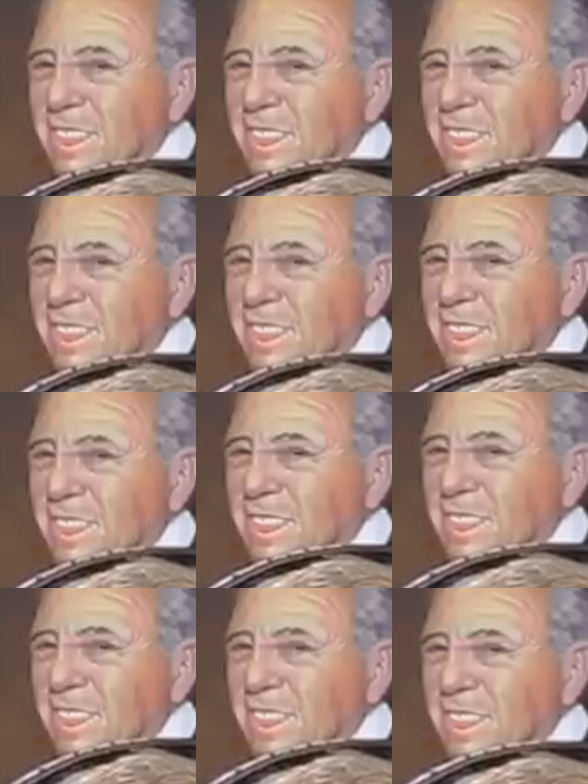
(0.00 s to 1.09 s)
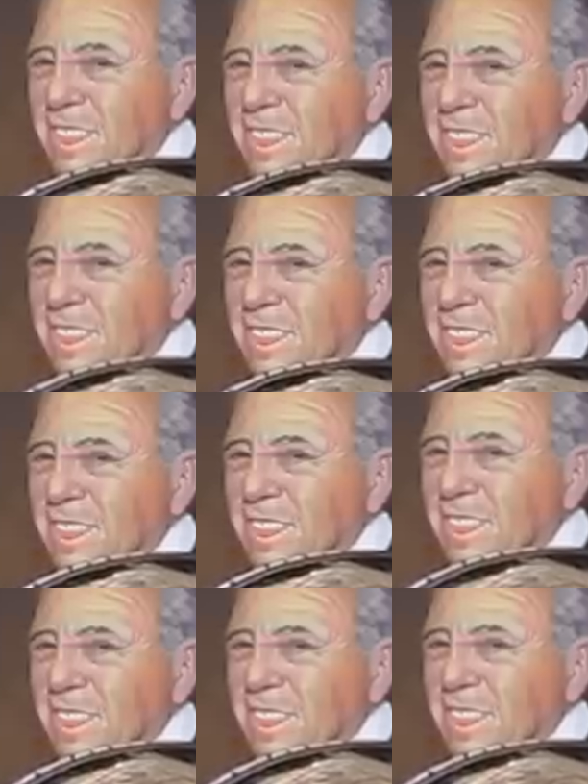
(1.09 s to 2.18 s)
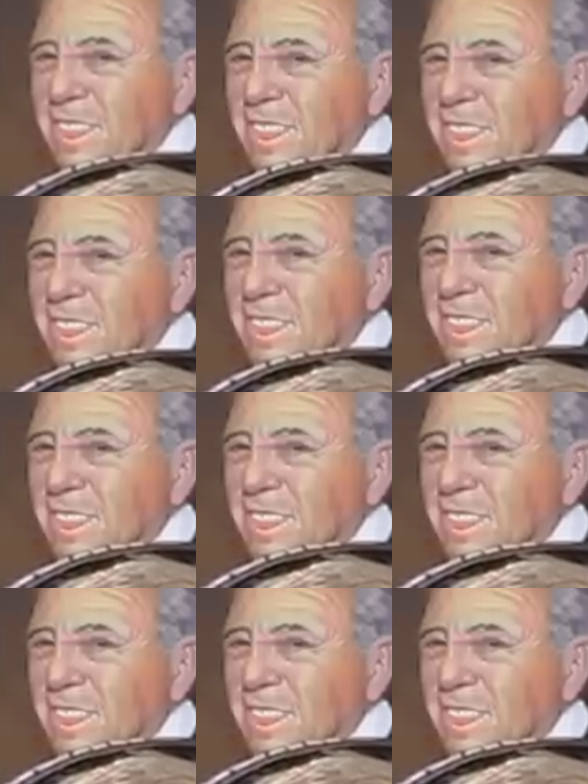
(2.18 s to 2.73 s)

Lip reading: [no speech]